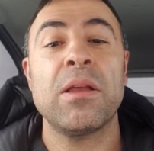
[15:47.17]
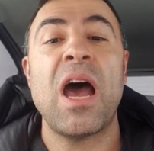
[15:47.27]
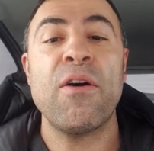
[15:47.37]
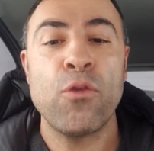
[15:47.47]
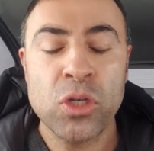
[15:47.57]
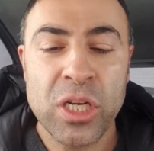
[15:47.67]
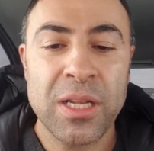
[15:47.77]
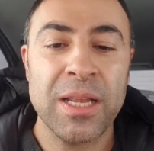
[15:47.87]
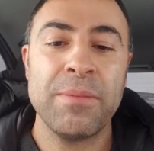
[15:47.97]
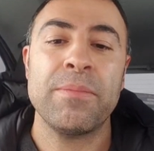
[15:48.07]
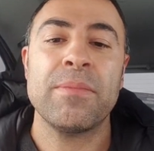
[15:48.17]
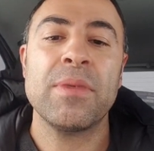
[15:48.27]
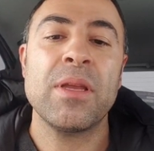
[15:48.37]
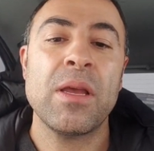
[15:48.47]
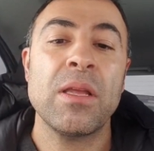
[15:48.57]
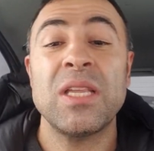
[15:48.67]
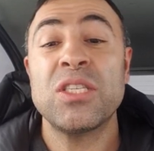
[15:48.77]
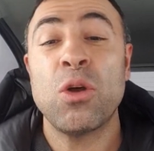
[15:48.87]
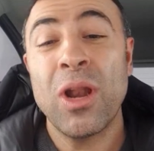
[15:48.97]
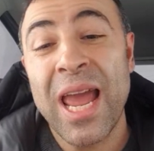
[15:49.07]
unfortunately.
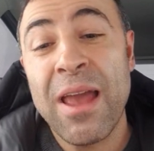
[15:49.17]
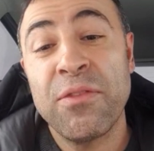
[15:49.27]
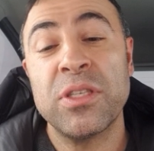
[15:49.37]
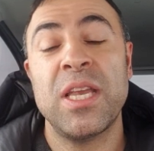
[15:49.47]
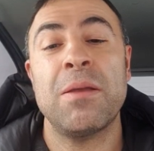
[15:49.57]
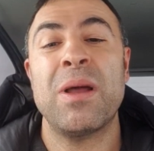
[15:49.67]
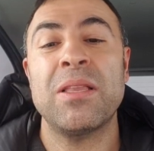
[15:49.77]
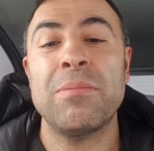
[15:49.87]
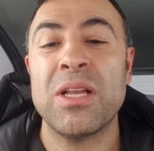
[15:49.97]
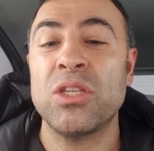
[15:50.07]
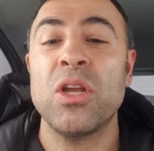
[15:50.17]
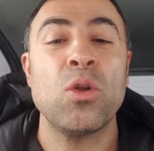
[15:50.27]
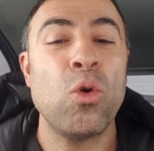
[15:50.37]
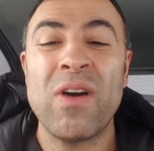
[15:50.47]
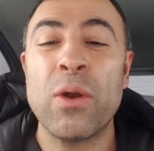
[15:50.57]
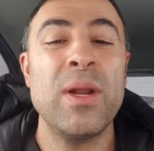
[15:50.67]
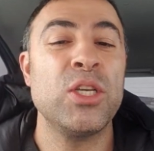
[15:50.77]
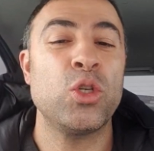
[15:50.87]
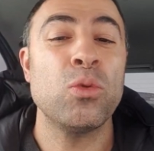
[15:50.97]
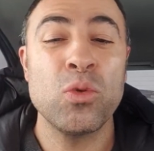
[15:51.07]
That's all I have to say about that match. Novak
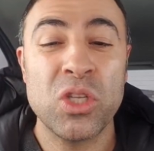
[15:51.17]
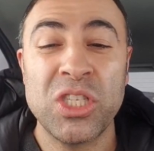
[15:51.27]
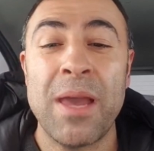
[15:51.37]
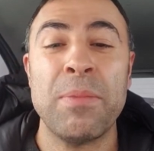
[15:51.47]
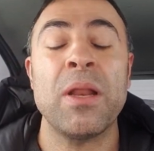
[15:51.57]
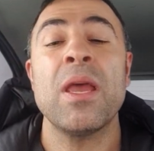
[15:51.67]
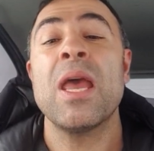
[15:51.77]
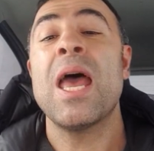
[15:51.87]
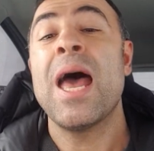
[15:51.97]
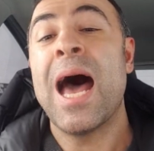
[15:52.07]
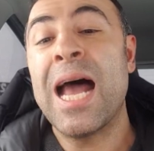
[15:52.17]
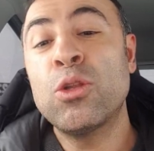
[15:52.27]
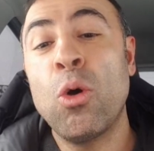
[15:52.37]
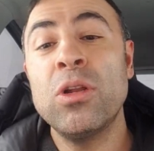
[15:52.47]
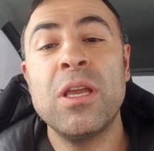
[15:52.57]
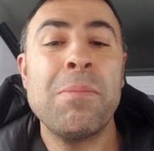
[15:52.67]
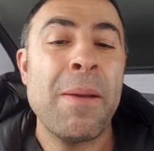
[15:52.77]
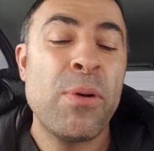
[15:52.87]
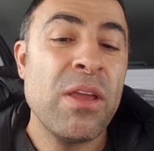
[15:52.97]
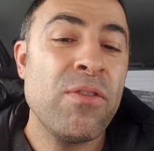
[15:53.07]
really showed who's the champion. I told you in
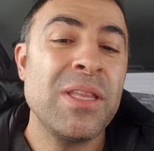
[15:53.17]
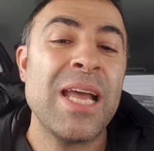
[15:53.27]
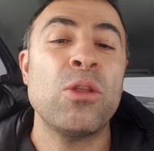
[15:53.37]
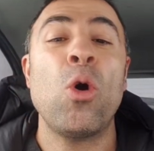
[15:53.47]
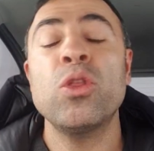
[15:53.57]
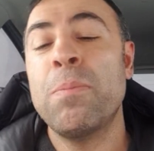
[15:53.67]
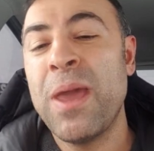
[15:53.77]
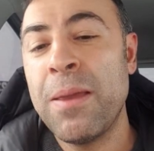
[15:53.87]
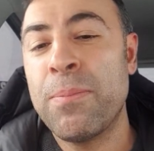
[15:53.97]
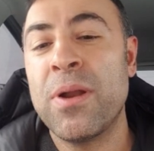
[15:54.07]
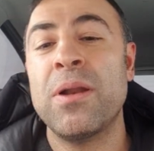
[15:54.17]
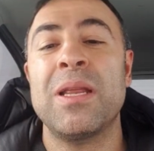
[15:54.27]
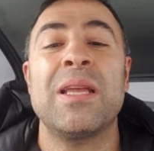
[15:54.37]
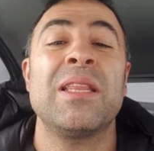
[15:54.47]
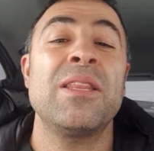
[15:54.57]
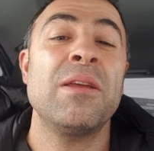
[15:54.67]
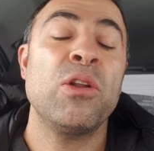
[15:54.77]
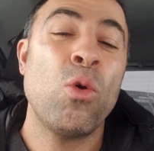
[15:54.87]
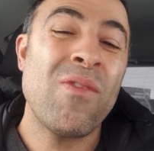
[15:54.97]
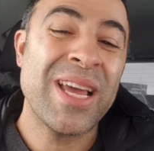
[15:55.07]
my preview that on the paper,
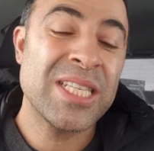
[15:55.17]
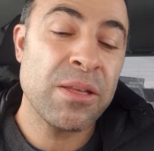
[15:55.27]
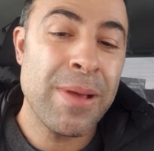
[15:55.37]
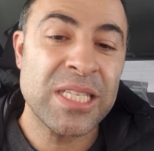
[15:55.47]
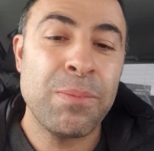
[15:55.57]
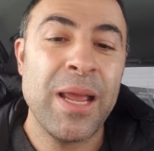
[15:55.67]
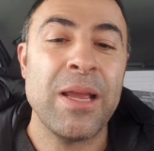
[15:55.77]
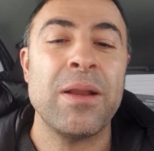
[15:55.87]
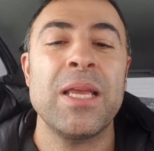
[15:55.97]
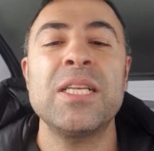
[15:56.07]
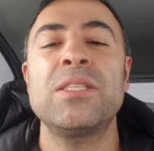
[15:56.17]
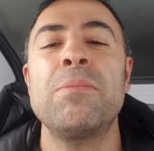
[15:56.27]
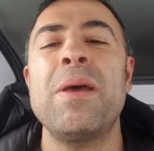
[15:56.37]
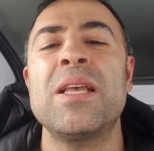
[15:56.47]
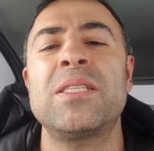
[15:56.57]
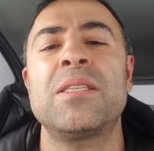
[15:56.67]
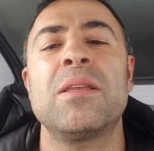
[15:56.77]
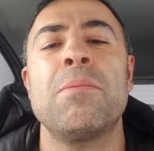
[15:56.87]
Novak is the best player. He's the best